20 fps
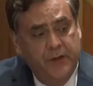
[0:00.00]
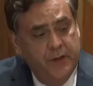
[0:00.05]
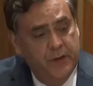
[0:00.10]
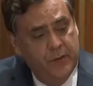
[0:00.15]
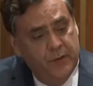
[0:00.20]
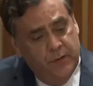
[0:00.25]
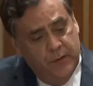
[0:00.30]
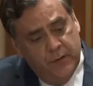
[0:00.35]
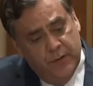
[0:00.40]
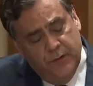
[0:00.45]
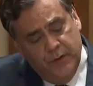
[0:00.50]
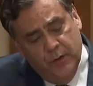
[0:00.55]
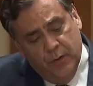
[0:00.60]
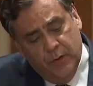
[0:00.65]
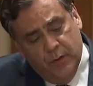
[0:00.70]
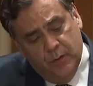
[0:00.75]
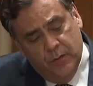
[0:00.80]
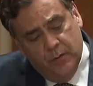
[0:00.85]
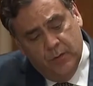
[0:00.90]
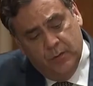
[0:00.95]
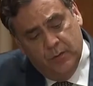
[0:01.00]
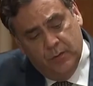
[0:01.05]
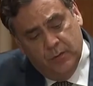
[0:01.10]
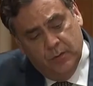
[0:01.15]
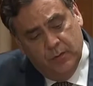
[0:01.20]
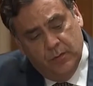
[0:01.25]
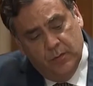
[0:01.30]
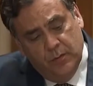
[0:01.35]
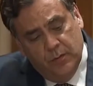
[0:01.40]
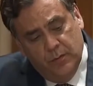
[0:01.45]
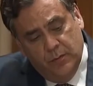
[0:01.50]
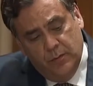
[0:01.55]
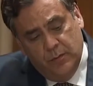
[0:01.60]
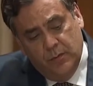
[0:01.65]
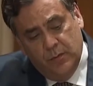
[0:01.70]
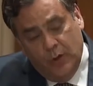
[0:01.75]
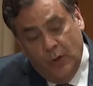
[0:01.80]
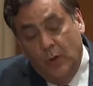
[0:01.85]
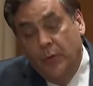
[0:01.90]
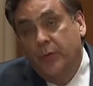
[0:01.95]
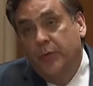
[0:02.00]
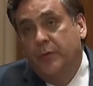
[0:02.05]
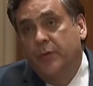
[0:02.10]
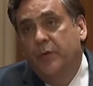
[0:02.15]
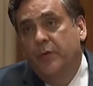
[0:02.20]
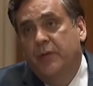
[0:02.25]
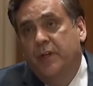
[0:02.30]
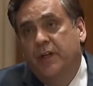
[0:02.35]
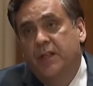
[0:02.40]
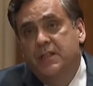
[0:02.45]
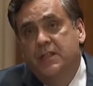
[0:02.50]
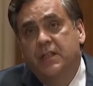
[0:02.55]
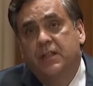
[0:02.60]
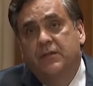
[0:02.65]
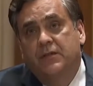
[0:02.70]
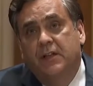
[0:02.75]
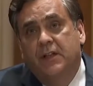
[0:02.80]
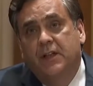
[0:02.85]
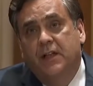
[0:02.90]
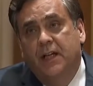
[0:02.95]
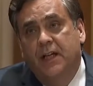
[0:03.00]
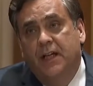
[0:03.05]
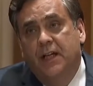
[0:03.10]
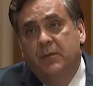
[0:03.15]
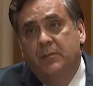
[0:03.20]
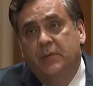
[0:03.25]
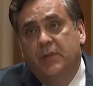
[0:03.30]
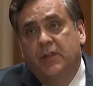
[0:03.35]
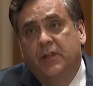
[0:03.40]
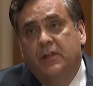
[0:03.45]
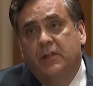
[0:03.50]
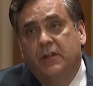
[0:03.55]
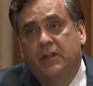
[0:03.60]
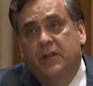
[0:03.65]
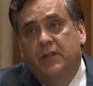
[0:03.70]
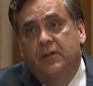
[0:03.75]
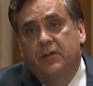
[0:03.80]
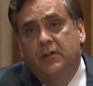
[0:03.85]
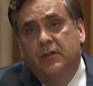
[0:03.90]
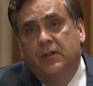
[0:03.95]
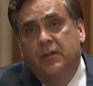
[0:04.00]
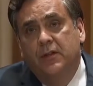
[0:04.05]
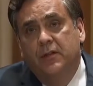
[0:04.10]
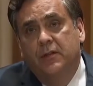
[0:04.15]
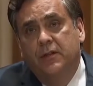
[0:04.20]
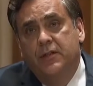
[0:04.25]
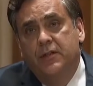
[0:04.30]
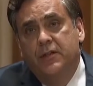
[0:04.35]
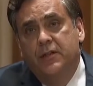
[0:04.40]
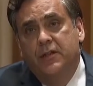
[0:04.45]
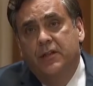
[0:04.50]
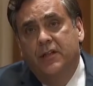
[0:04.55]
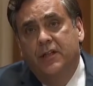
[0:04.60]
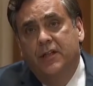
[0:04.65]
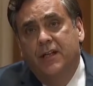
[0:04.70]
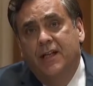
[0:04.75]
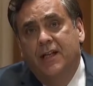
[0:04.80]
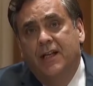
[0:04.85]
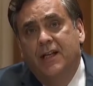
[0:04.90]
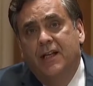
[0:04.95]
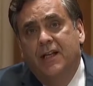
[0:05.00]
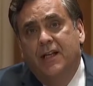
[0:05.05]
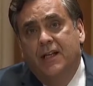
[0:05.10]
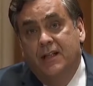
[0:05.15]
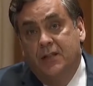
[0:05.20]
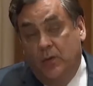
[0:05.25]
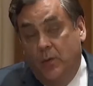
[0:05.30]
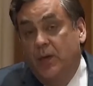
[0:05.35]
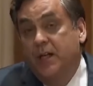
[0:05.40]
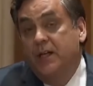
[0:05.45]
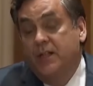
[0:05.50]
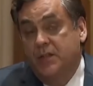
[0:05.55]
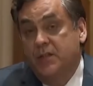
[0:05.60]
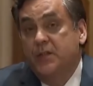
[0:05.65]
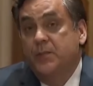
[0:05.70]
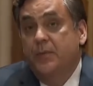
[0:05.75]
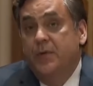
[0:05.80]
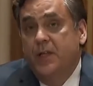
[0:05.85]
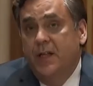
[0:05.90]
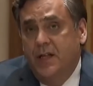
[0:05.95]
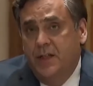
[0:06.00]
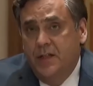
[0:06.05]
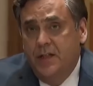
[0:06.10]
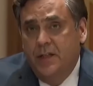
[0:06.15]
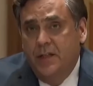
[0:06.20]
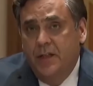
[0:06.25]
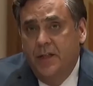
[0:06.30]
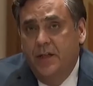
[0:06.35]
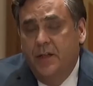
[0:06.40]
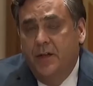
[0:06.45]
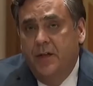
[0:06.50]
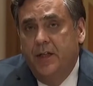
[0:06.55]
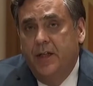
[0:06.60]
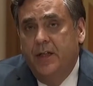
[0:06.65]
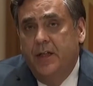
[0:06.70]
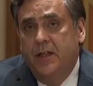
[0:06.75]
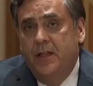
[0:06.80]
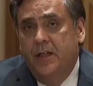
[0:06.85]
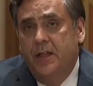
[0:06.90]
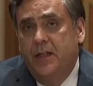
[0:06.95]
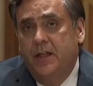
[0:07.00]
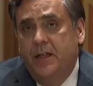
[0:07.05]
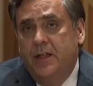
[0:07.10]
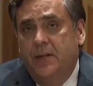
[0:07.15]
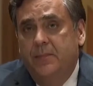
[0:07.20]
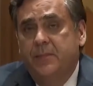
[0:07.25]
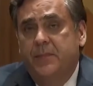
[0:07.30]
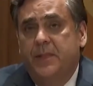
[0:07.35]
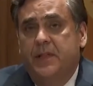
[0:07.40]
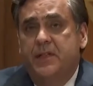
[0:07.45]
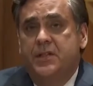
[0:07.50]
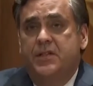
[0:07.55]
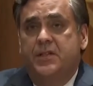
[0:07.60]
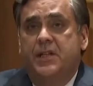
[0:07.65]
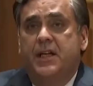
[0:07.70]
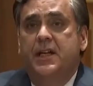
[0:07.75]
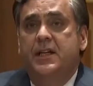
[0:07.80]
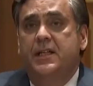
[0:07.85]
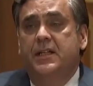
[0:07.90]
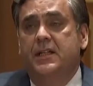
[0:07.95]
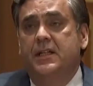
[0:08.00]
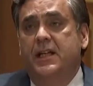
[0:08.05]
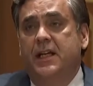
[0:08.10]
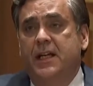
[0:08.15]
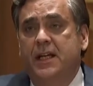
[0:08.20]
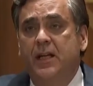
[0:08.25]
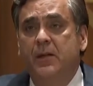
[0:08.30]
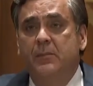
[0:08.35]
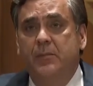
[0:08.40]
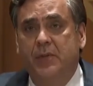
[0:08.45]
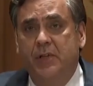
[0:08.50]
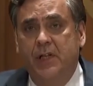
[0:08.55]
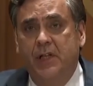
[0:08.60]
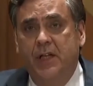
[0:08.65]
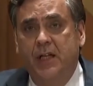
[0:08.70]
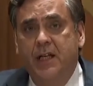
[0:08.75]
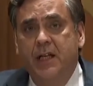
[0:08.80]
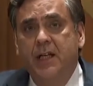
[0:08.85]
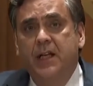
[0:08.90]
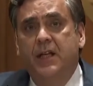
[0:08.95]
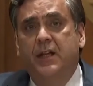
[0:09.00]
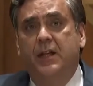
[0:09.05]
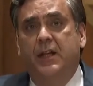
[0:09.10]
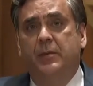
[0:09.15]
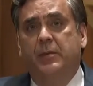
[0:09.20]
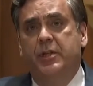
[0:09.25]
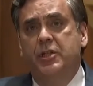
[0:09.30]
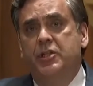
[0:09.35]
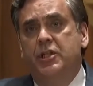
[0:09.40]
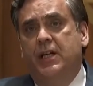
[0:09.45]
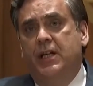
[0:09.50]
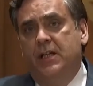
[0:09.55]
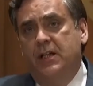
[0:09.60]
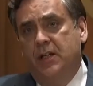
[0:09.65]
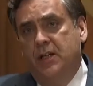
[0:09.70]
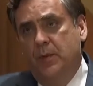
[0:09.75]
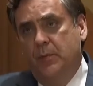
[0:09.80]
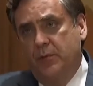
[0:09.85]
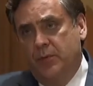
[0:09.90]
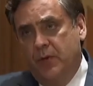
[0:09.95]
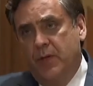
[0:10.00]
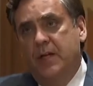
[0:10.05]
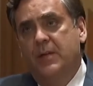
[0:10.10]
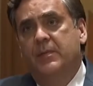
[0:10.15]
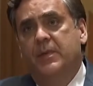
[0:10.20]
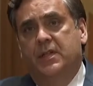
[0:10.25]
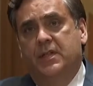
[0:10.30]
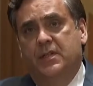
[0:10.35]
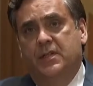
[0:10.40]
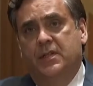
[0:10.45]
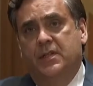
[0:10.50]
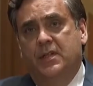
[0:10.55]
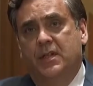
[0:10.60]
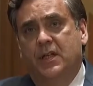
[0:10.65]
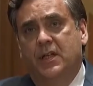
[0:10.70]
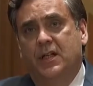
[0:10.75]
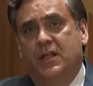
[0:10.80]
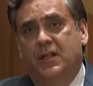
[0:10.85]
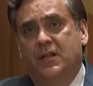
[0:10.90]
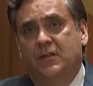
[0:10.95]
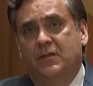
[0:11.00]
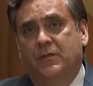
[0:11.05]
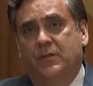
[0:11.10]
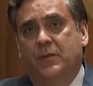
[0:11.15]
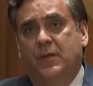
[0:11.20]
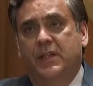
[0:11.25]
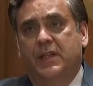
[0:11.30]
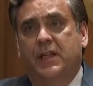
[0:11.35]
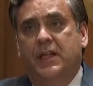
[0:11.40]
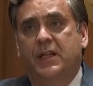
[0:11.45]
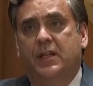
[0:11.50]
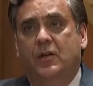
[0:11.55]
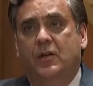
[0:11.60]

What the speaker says: you go through the Antifa handbook and look at their literature, it's quite express. You know, as stated in the handbook, they reject the premise of what they